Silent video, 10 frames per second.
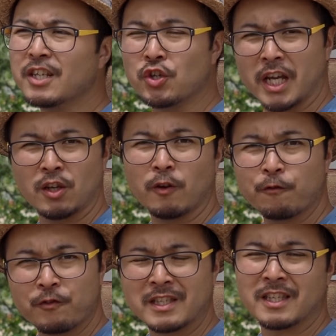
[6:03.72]
that you cannot
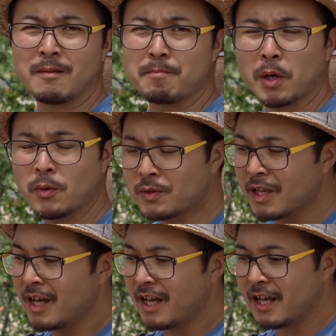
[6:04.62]
fix in
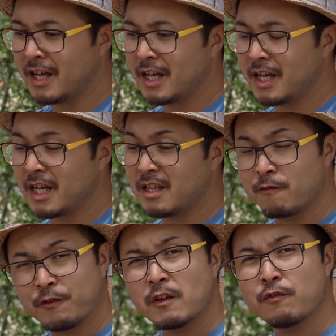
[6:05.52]
post. And
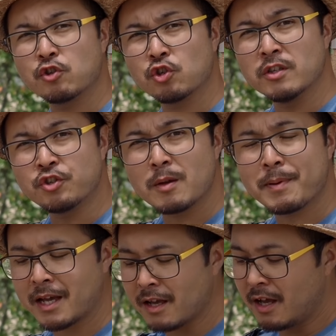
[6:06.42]
in fact, if you shoot in
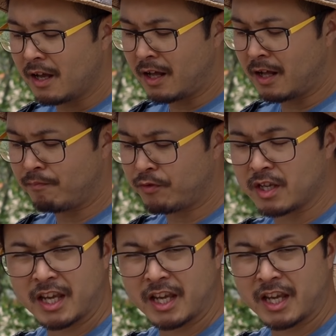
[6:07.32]
JPEG, the